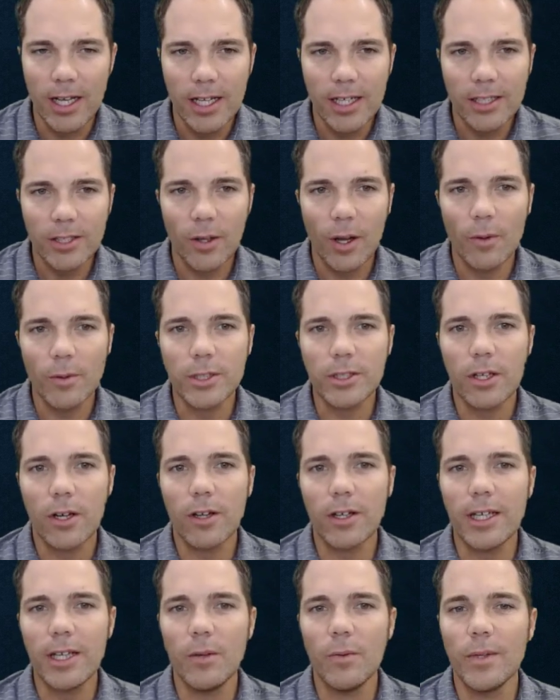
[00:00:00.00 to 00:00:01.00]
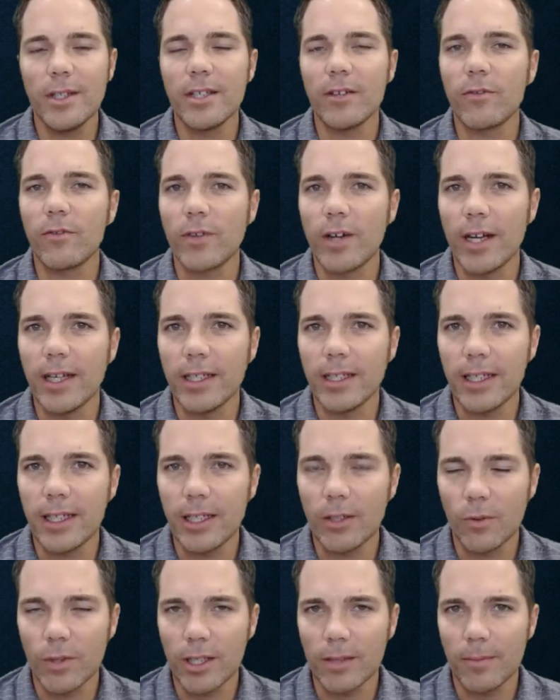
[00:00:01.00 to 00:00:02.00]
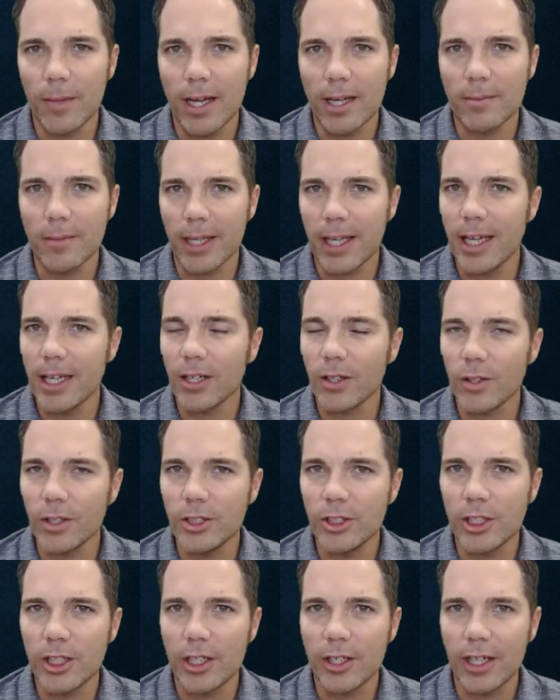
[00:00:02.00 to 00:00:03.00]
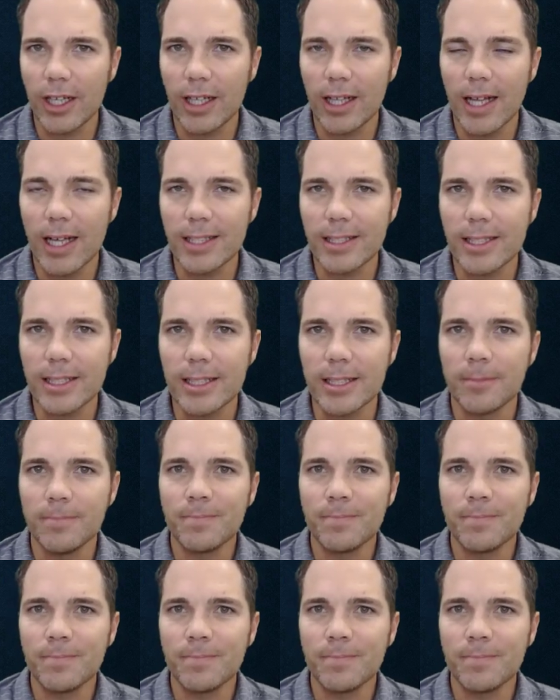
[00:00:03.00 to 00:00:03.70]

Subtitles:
So I was talking with a friend in one of my mechanical engineering classes,